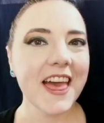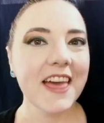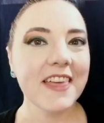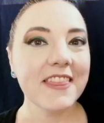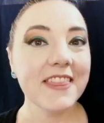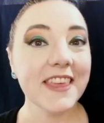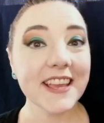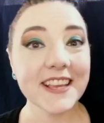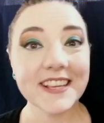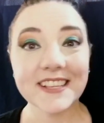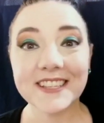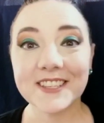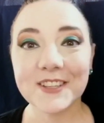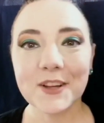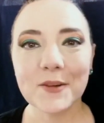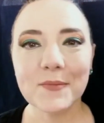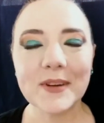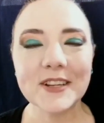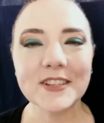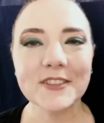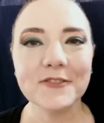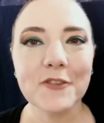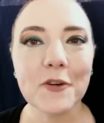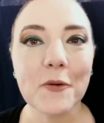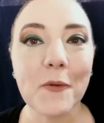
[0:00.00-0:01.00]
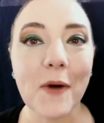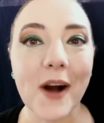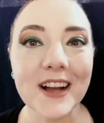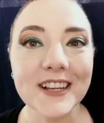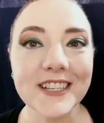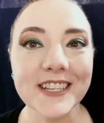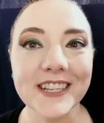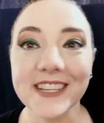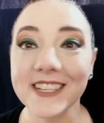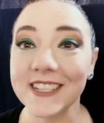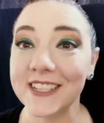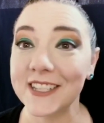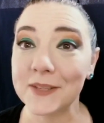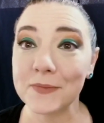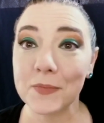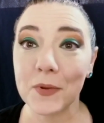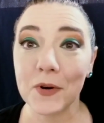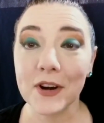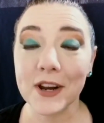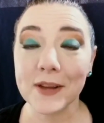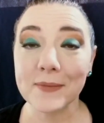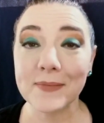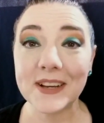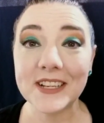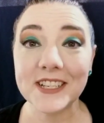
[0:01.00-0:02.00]
Thank you so much for watching and
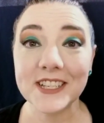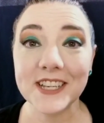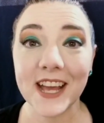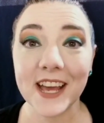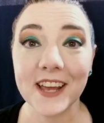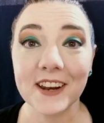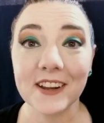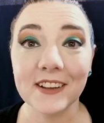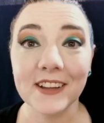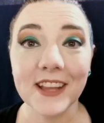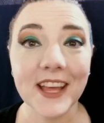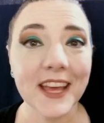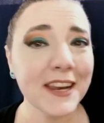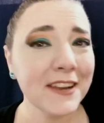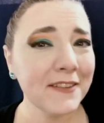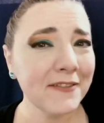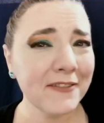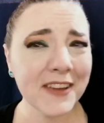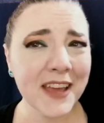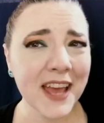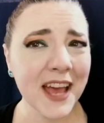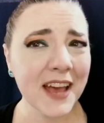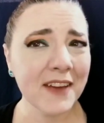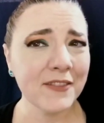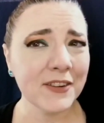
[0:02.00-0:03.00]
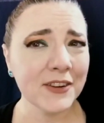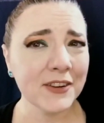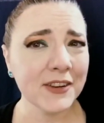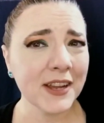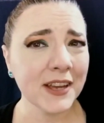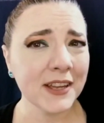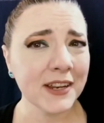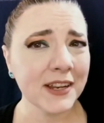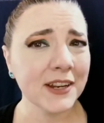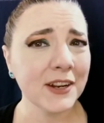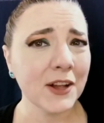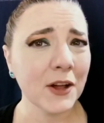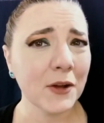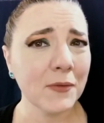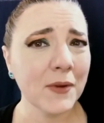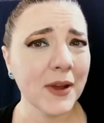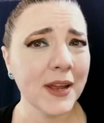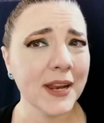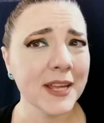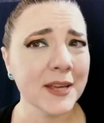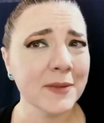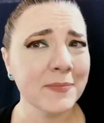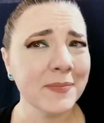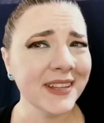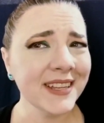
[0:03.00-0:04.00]
supporting my channel, and if you haven't done it
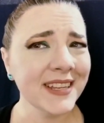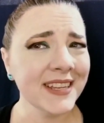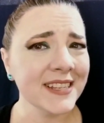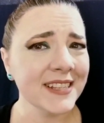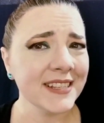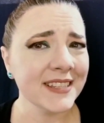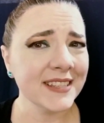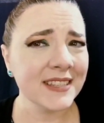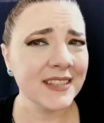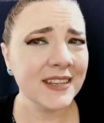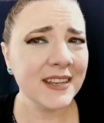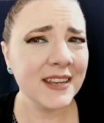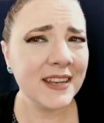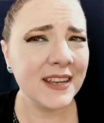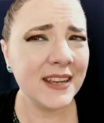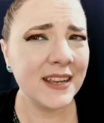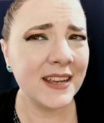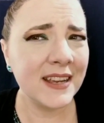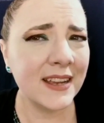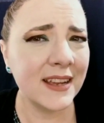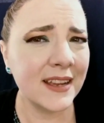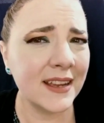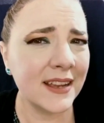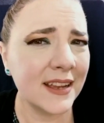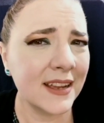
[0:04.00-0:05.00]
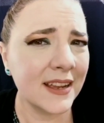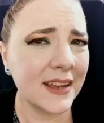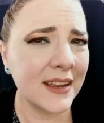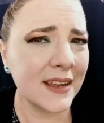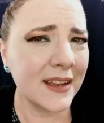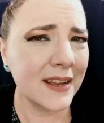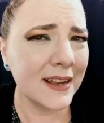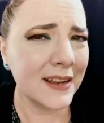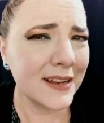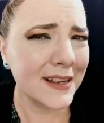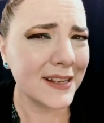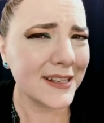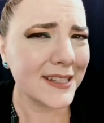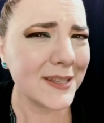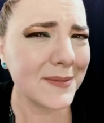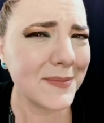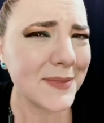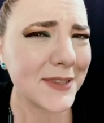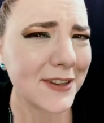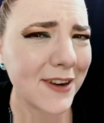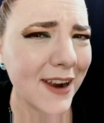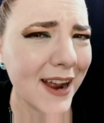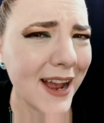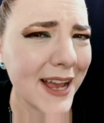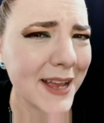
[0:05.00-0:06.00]
already, please
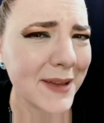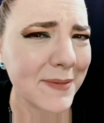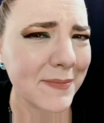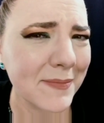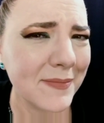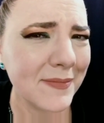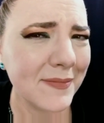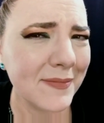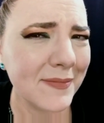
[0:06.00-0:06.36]
subscribe.